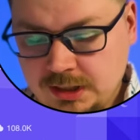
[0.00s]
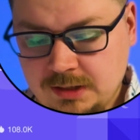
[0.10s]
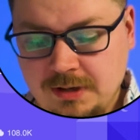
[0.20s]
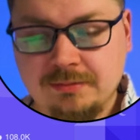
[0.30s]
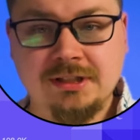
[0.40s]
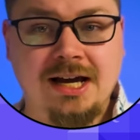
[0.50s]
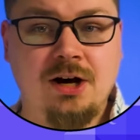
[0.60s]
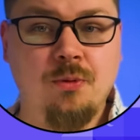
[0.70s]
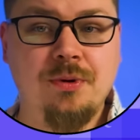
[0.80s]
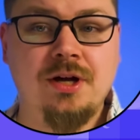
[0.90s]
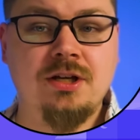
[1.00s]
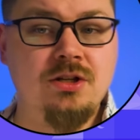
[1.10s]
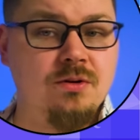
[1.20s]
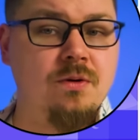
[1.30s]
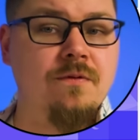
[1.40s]
to be able to help
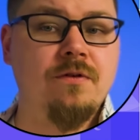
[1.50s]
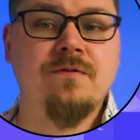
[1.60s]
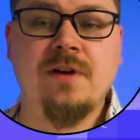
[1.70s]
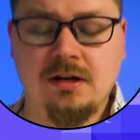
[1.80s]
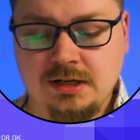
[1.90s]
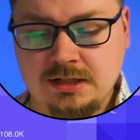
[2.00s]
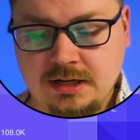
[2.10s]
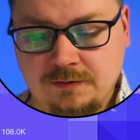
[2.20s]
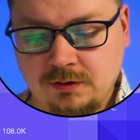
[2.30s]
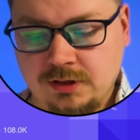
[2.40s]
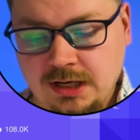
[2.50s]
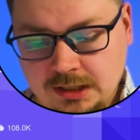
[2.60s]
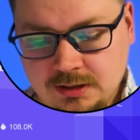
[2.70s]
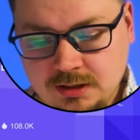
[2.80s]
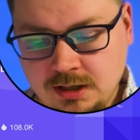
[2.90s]
you for various different
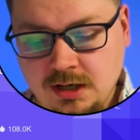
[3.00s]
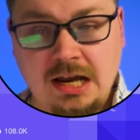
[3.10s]
things.